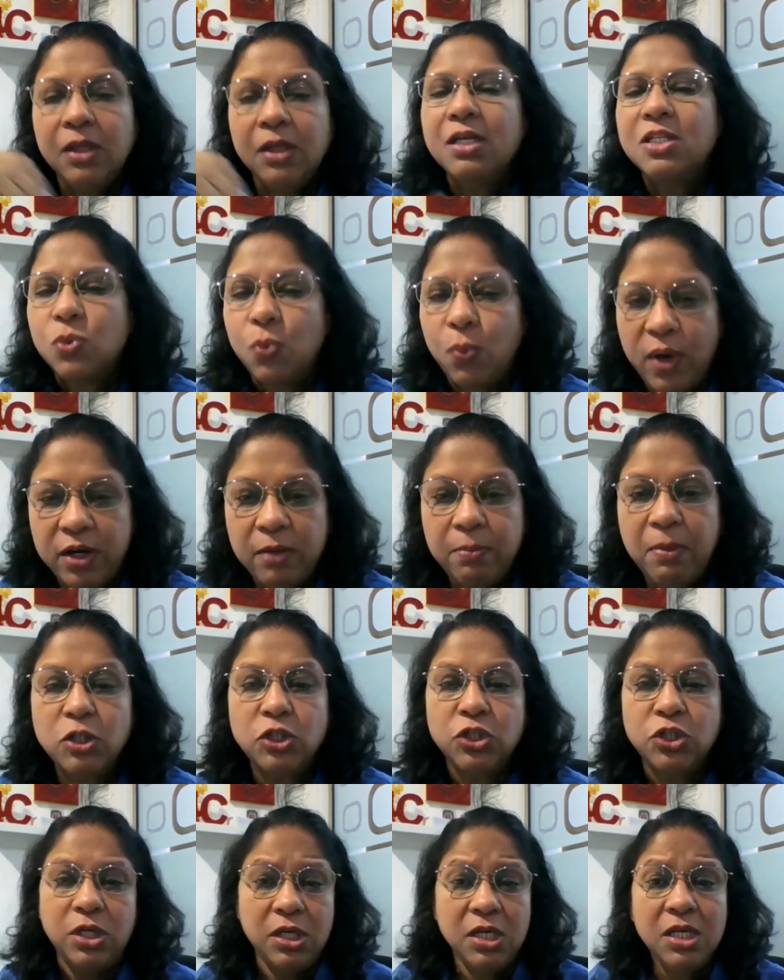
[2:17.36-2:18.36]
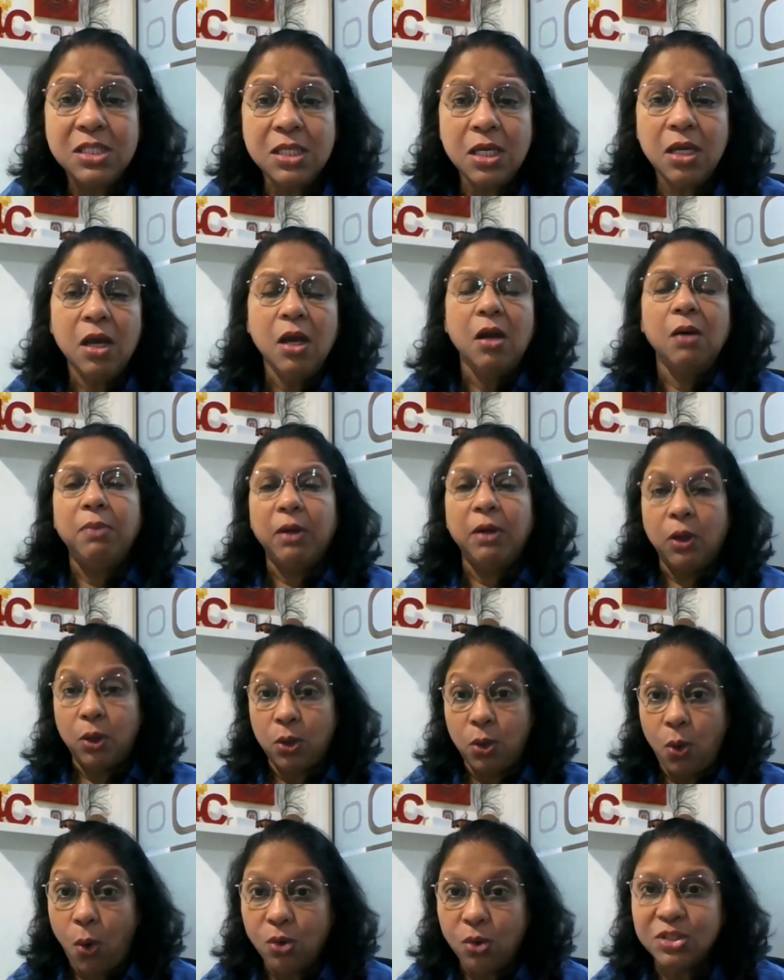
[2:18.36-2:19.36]
It's very much easy
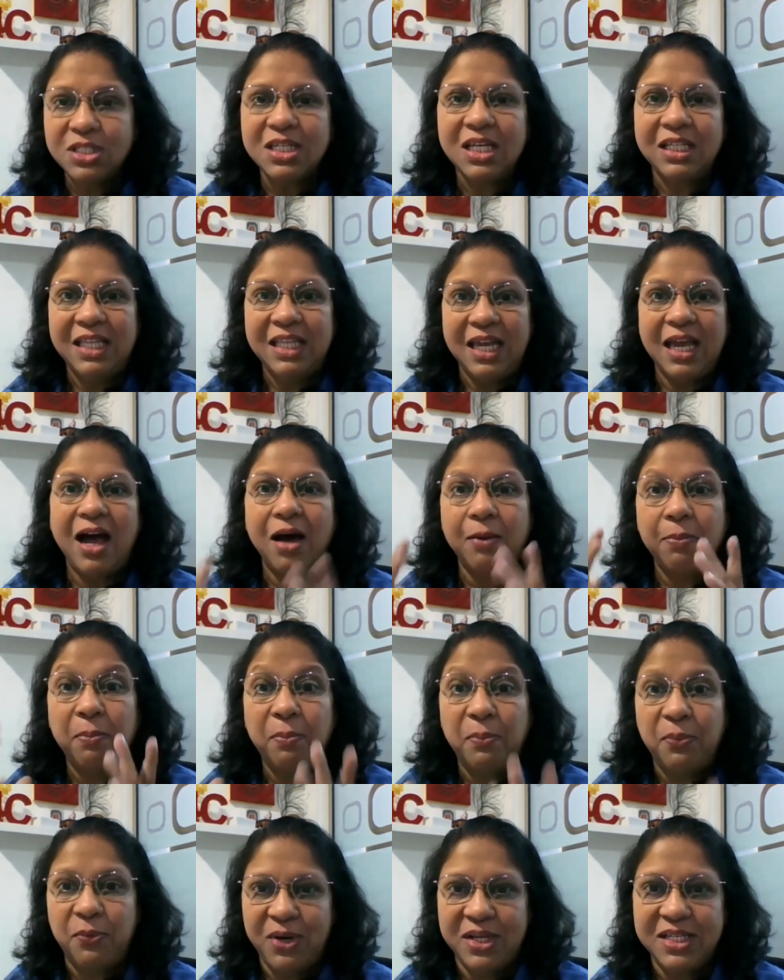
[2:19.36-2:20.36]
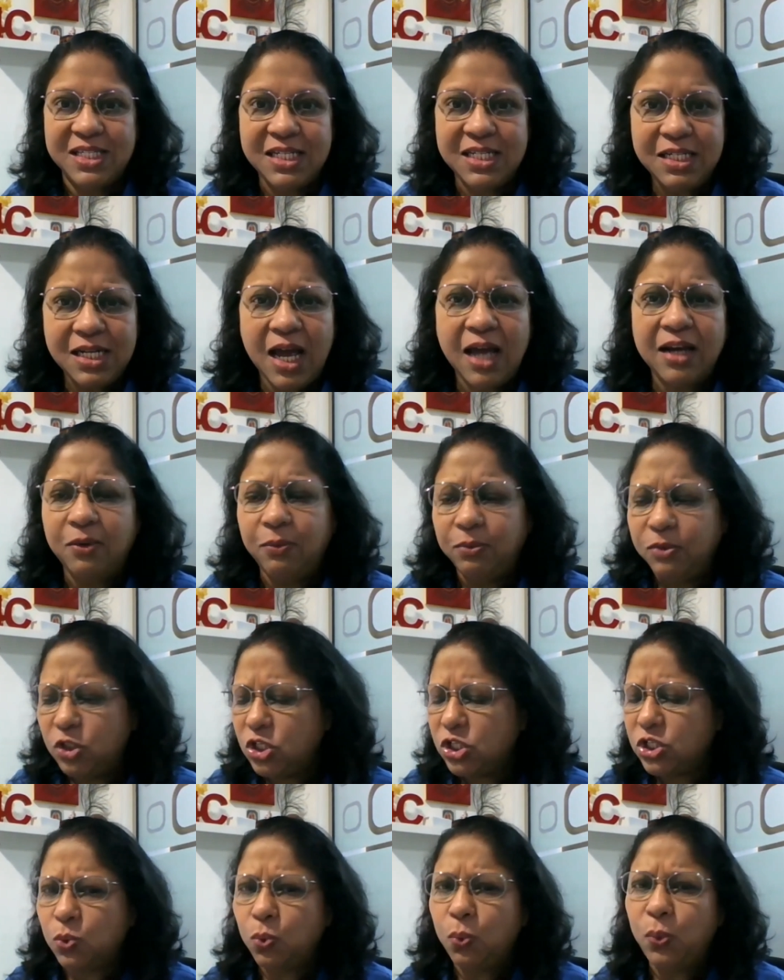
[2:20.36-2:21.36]
because they are present, and
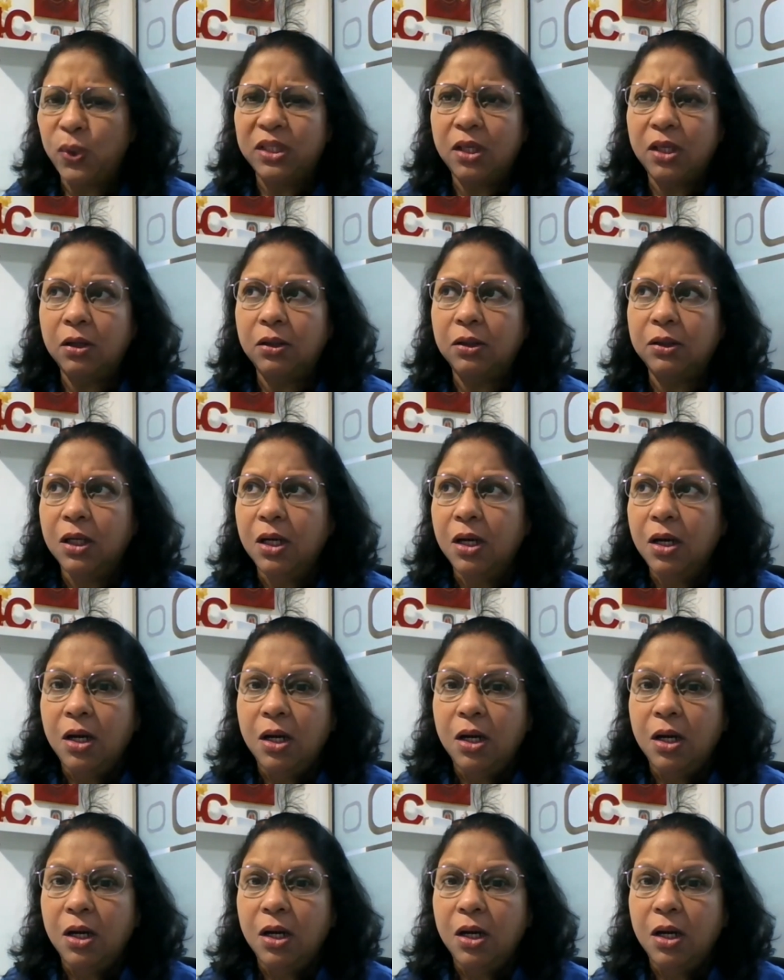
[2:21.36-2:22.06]
just with a